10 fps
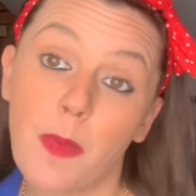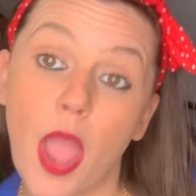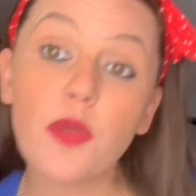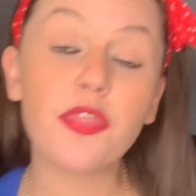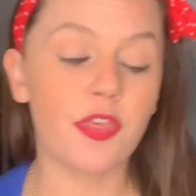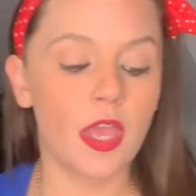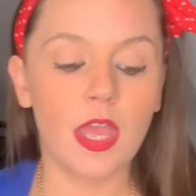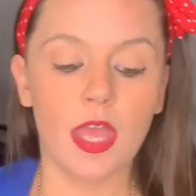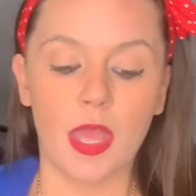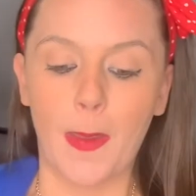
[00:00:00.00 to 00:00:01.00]
both,
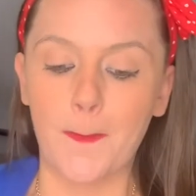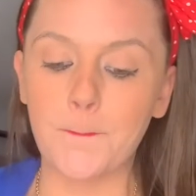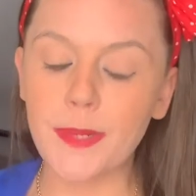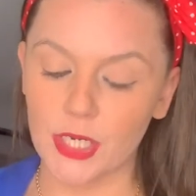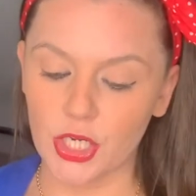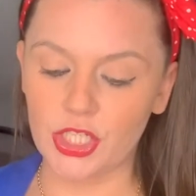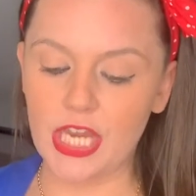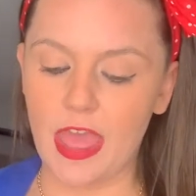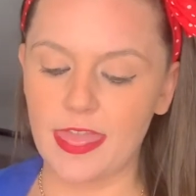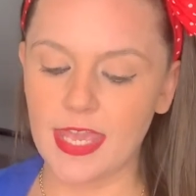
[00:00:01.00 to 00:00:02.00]
but
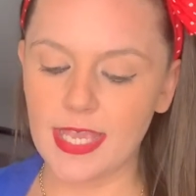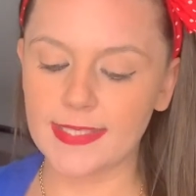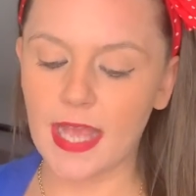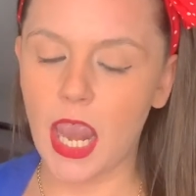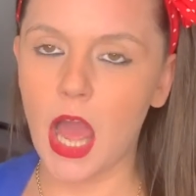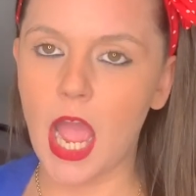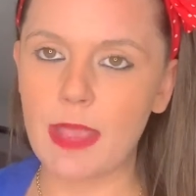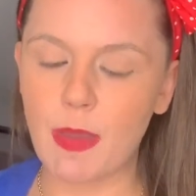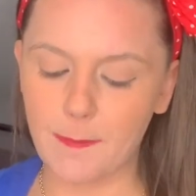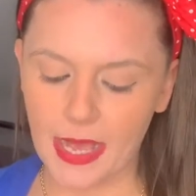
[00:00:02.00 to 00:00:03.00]
this
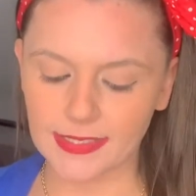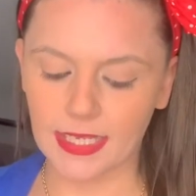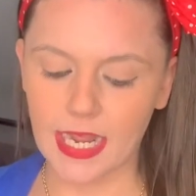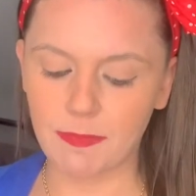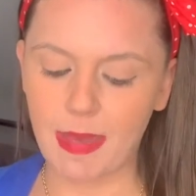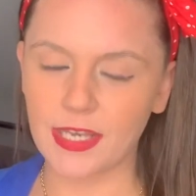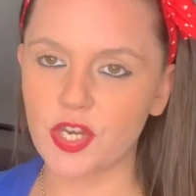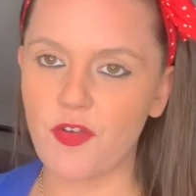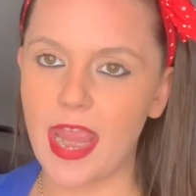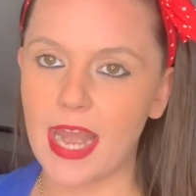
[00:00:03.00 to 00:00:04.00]
lime, basil and
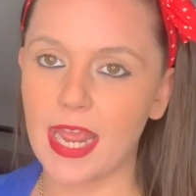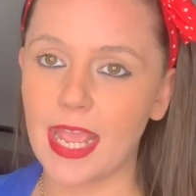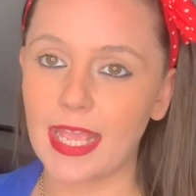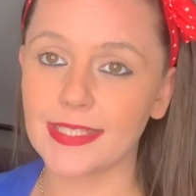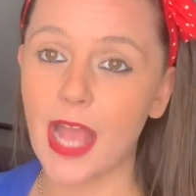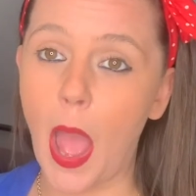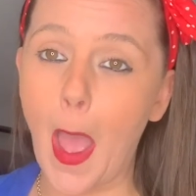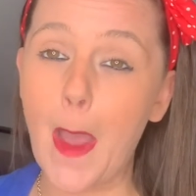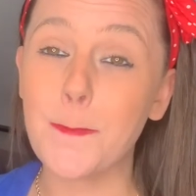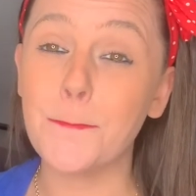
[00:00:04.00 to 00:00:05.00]
mandarin is
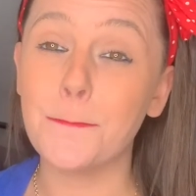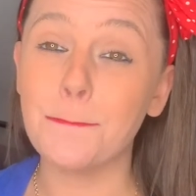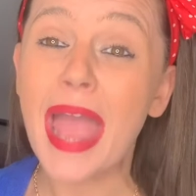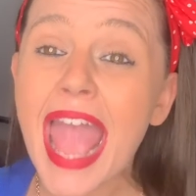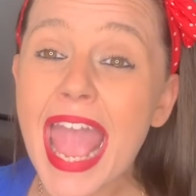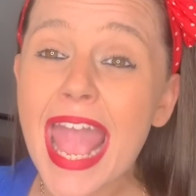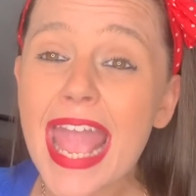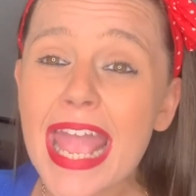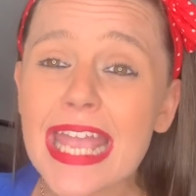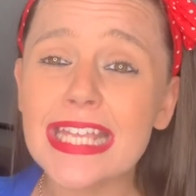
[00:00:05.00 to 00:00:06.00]

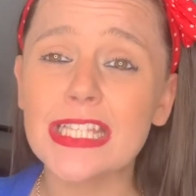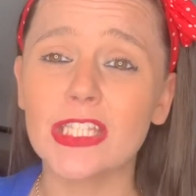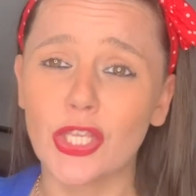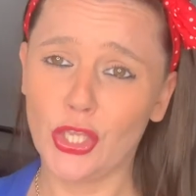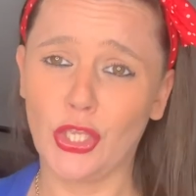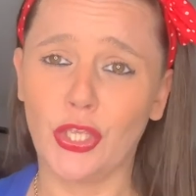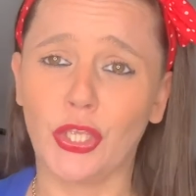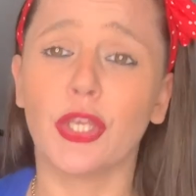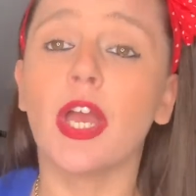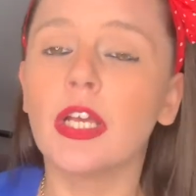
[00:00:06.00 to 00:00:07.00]

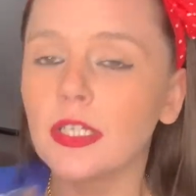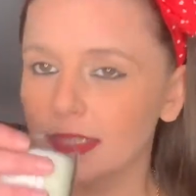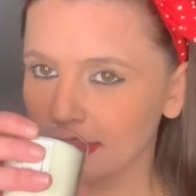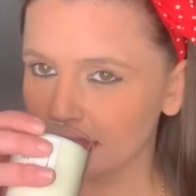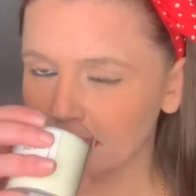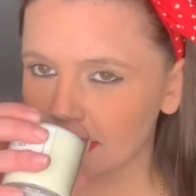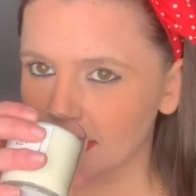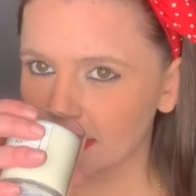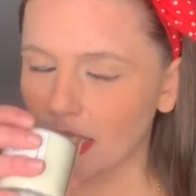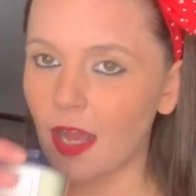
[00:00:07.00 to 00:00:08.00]
amazing.
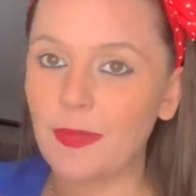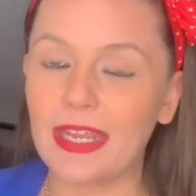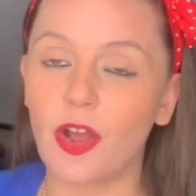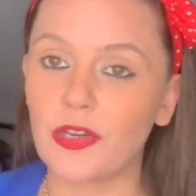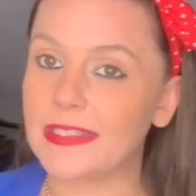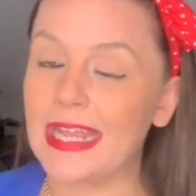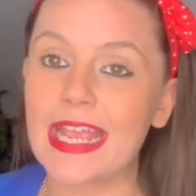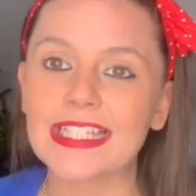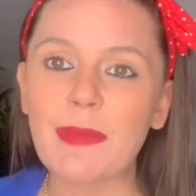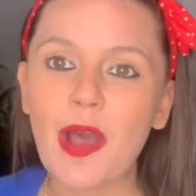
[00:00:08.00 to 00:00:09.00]
I mean, honestly,
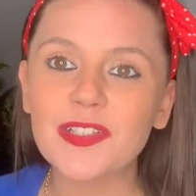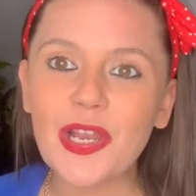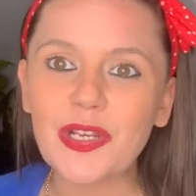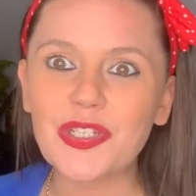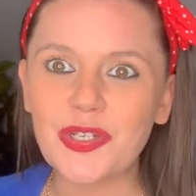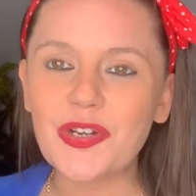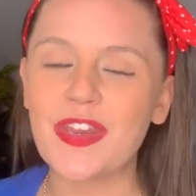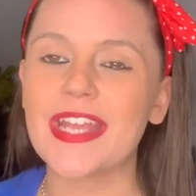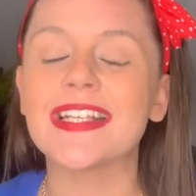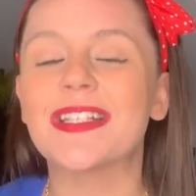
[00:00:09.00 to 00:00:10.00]
it smells so
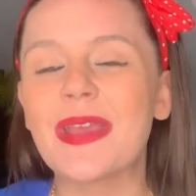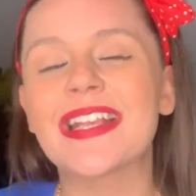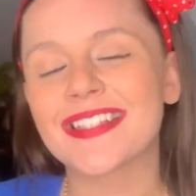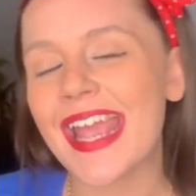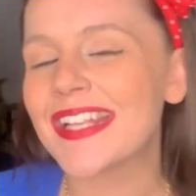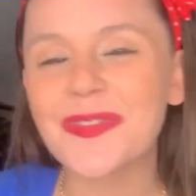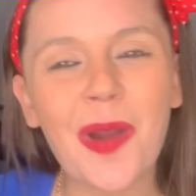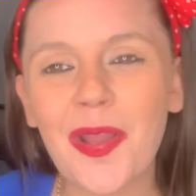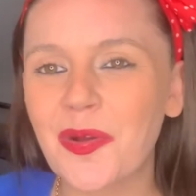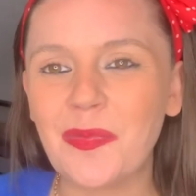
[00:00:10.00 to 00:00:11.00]
luxurious. It's a
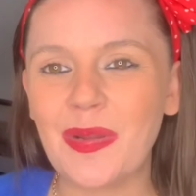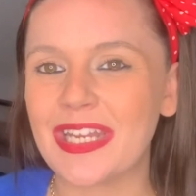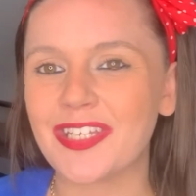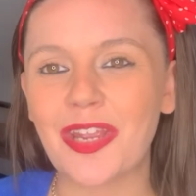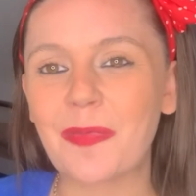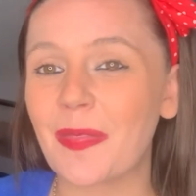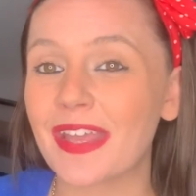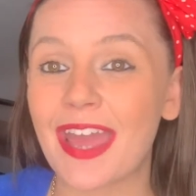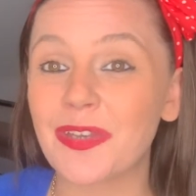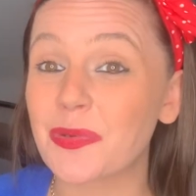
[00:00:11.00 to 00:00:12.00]
white company dupe on the
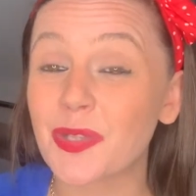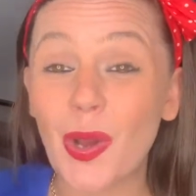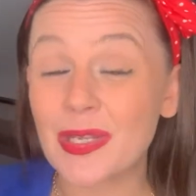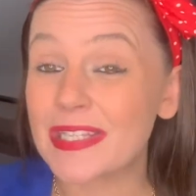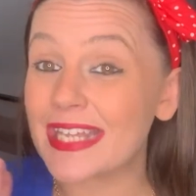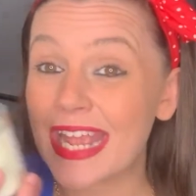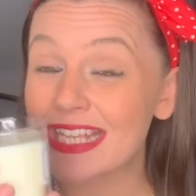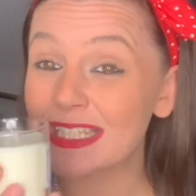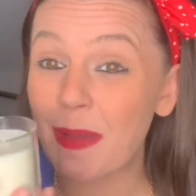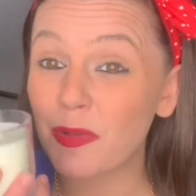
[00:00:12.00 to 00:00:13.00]
candles. Honestly,
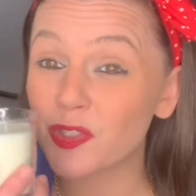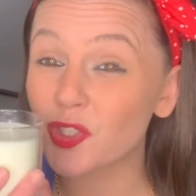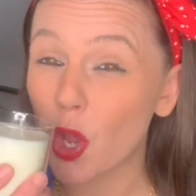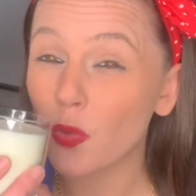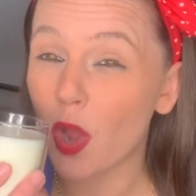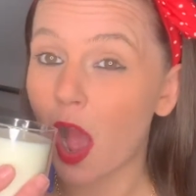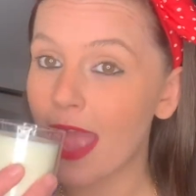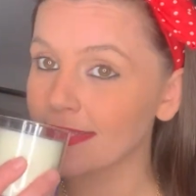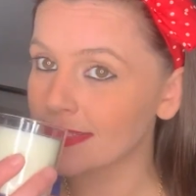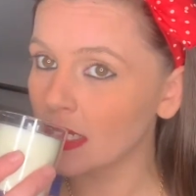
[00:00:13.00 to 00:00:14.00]
it smells so
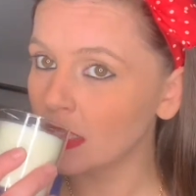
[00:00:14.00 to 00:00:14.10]
nice.